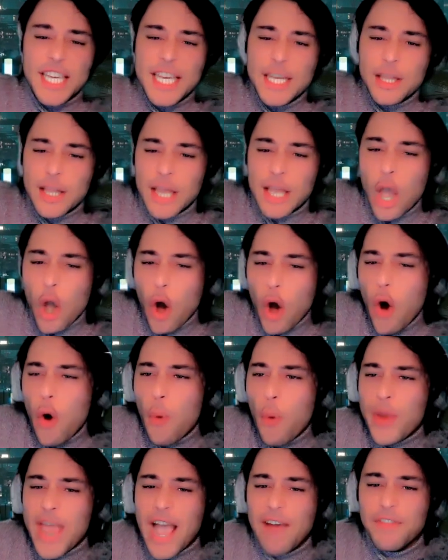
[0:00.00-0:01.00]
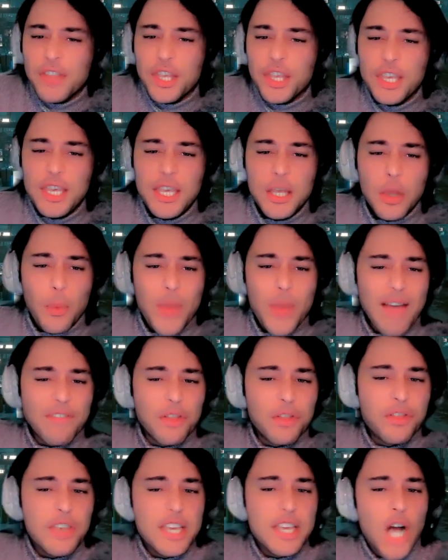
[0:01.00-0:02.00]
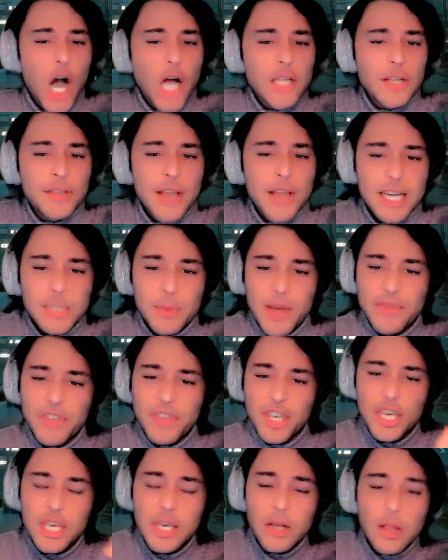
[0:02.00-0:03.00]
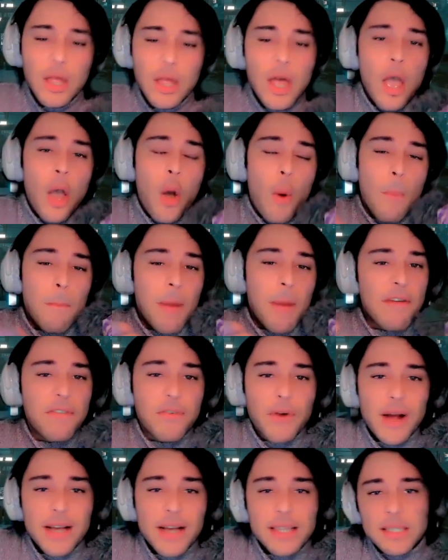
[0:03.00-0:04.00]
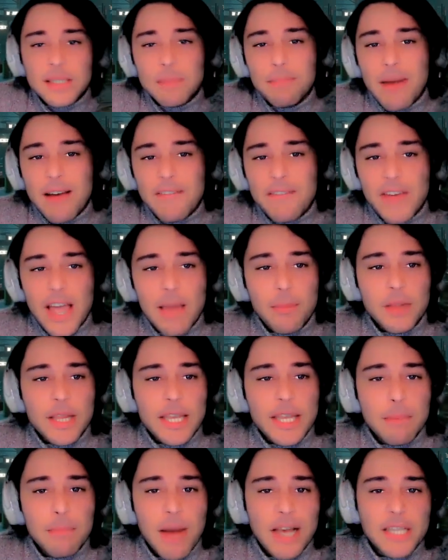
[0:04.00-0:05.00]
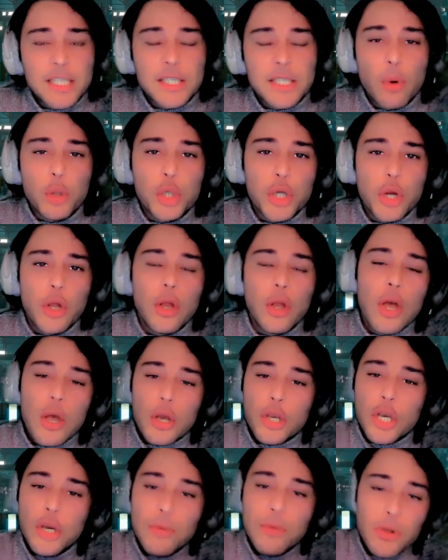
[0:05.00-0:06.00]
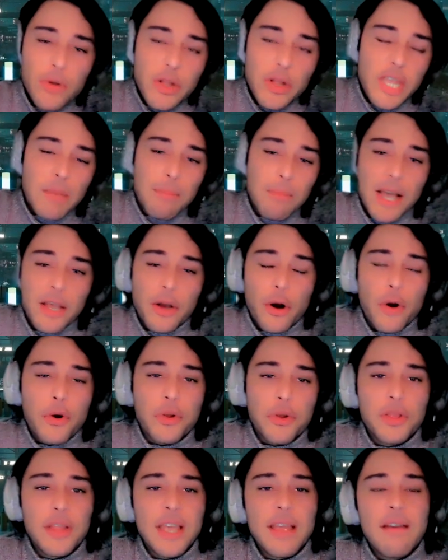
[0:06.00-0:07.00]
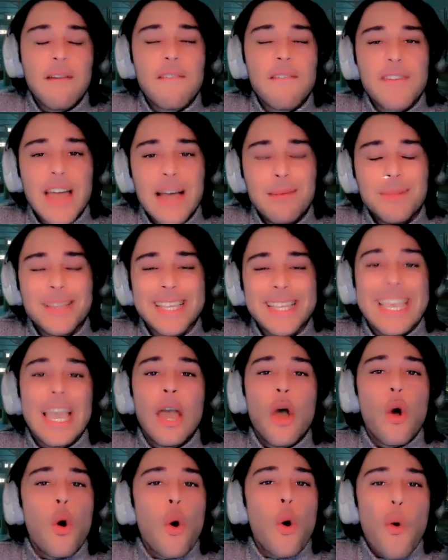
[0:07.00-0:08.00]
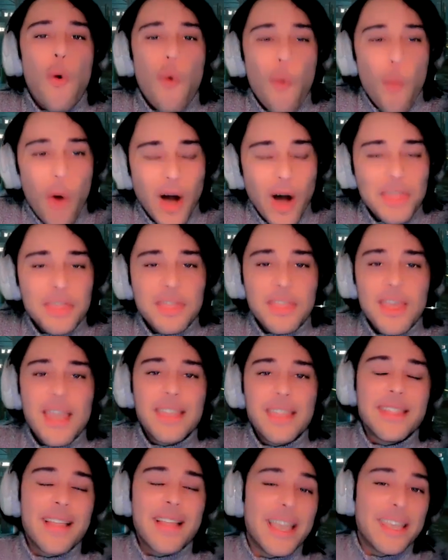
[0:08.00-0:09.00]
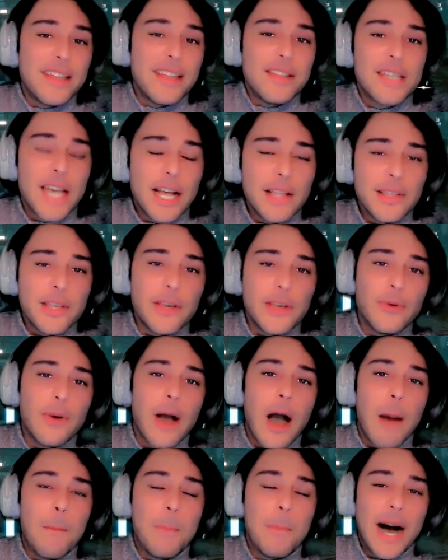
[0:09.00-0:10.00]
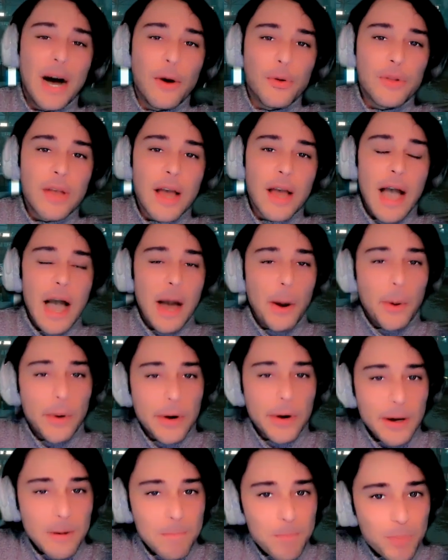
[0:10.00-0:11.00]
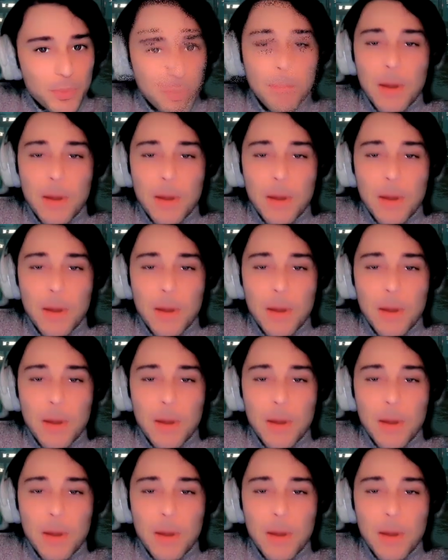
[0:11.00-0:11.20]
healing. Oh, we have to heal. We have to decolonize. We have to heal. My friends, my family, my social community, my earthling family, one thing that I can tell you about our